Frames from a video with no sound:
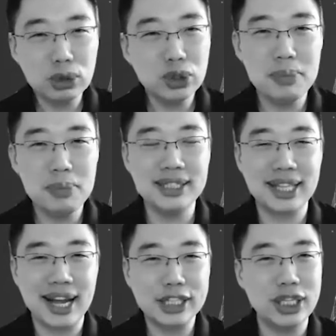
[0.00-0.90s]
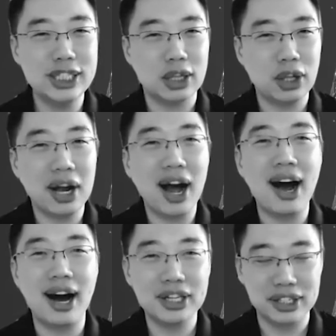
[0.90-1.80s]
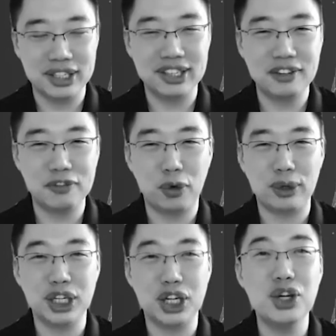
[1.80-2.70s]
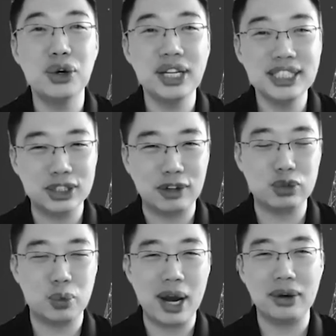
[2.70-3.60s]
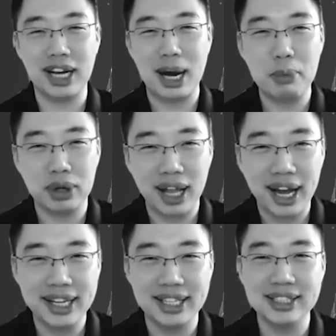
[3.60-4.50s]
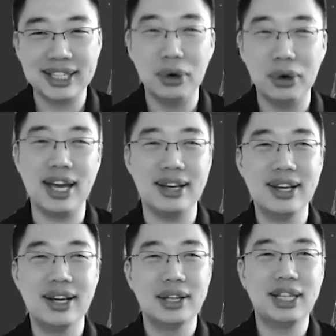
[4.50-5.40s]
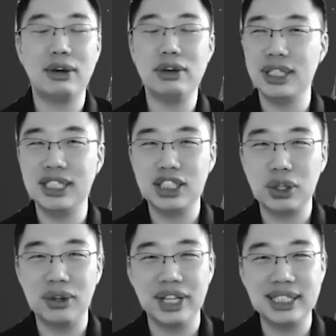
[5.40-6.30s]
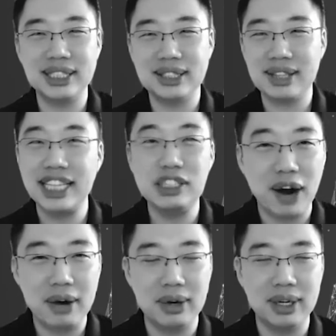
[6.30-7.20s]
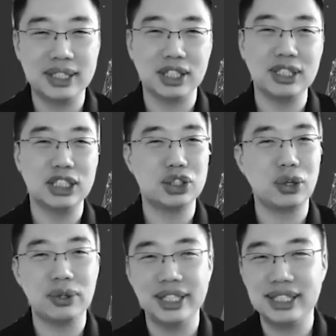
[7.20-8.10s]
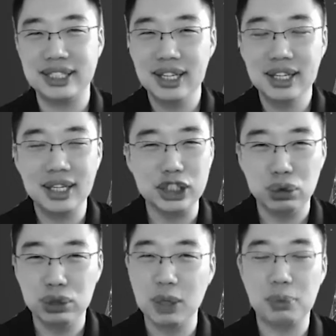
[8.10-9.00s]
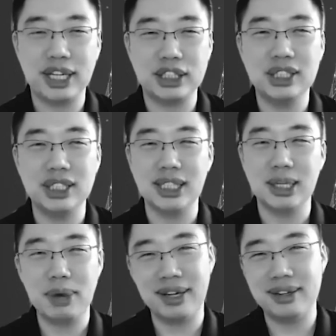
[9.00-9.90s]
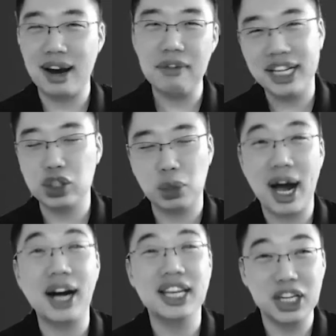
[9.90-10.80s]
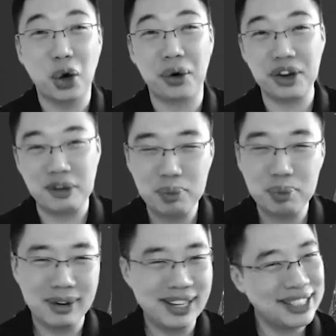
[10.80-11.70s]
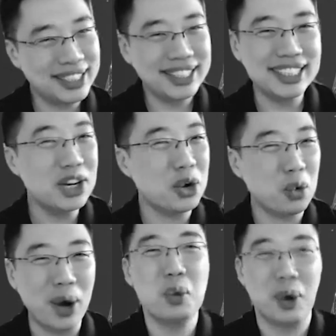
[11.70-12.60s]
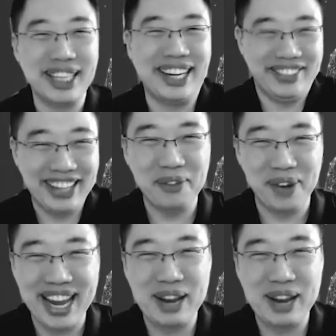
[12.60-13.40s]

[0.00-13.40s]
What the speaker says: means that actually it's a lot harder for security software to come online and say, okay, now you just install this antivirus or install this intrusion protection system and everything's going to be hunky-dory, right? It just hasn't quite worked out that way.